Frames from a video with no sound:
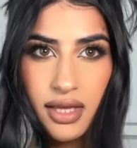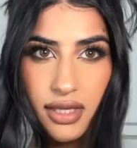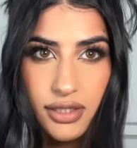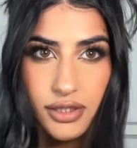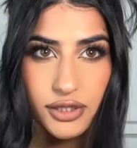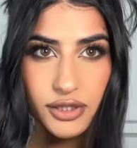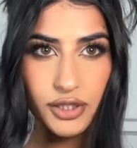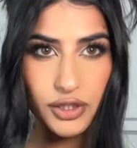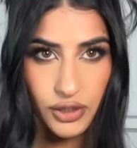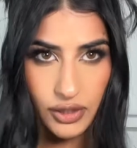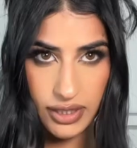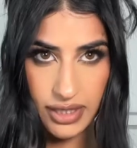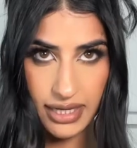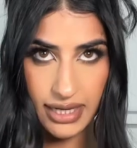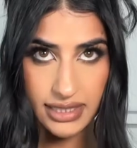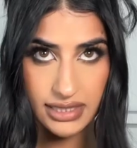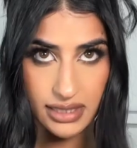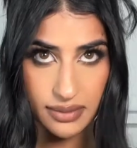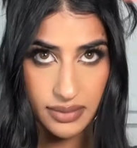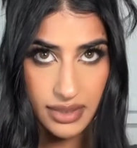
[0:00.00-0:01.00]
So you're gonna get
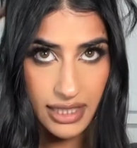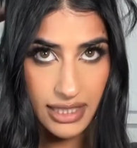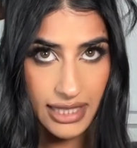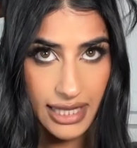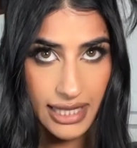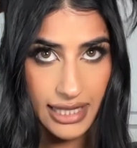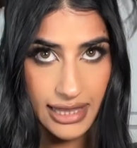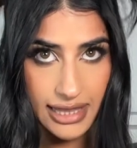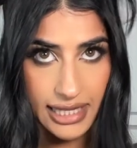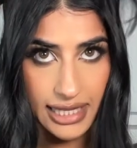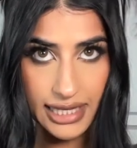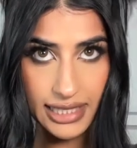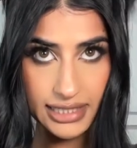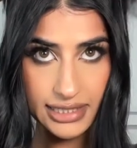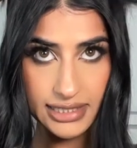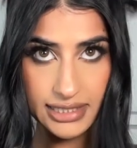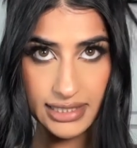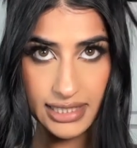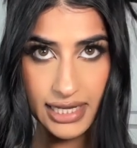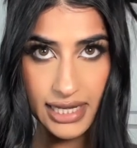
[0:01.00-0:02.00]
something like
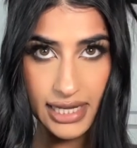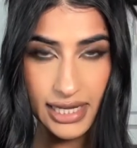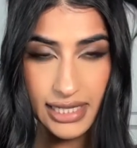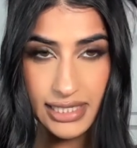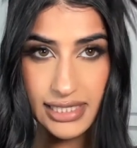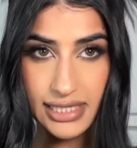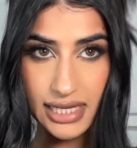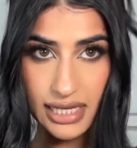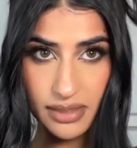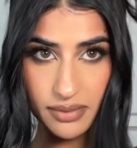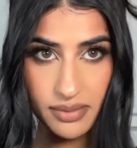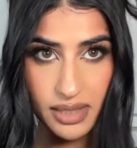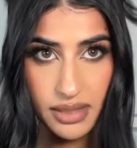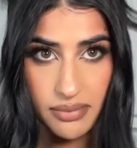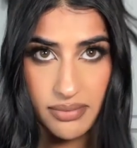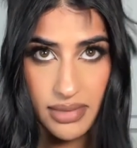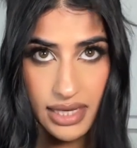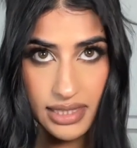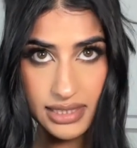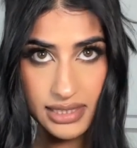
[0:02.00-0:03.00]
this. It's gonna be
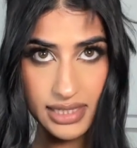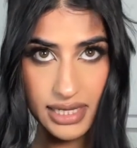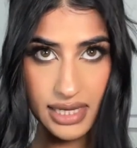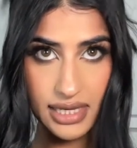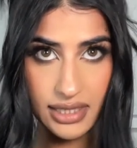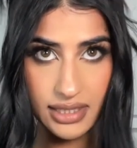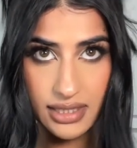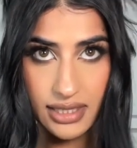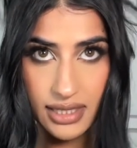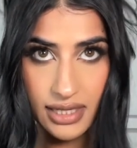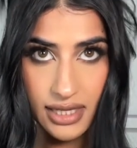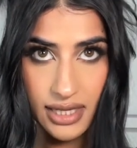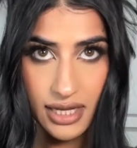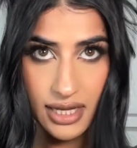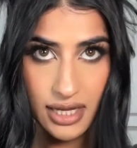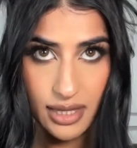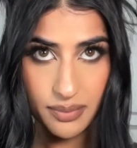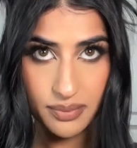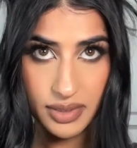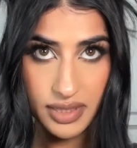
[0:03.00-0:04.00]
messy,
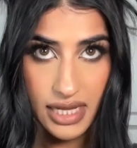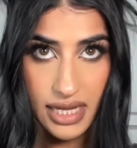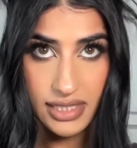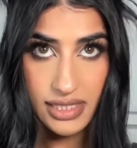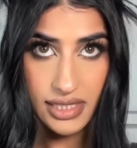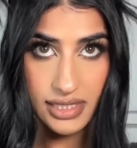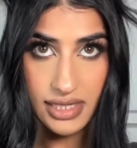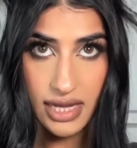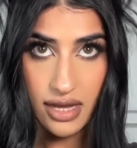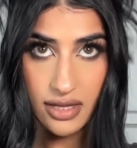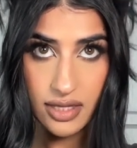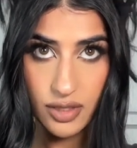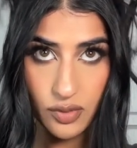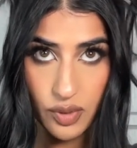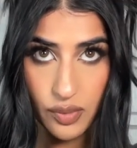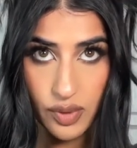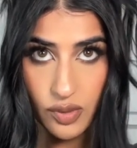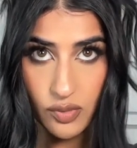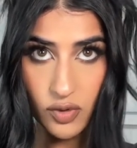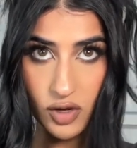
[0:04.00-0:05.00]
but that's exactly what
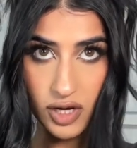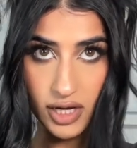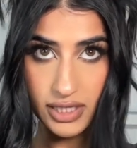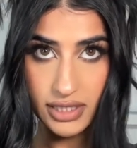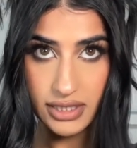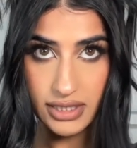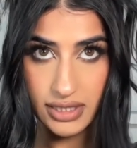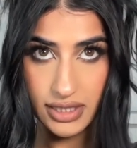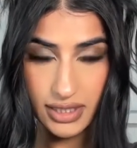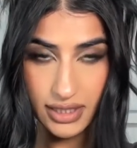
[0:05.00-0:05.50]
we want.